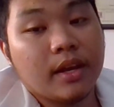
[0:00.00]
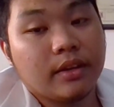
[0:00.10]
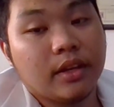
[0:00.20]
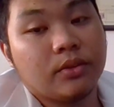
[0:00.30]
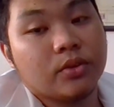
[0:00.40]

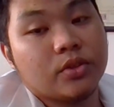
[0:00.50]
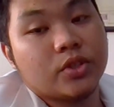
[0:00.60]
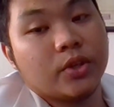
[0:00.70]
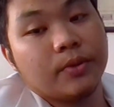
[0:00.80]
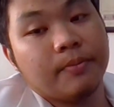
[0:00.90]
the tooth
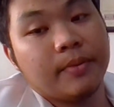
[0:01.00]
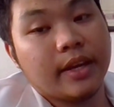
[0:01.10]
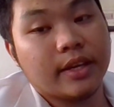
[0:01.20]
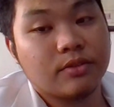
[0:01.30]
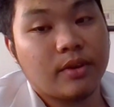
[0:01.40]
should be
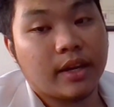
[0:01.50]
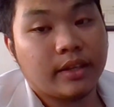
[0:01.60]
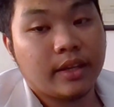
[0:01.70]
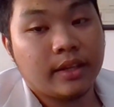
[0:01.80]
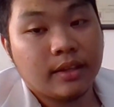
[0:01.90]

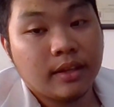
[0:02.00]
extracted.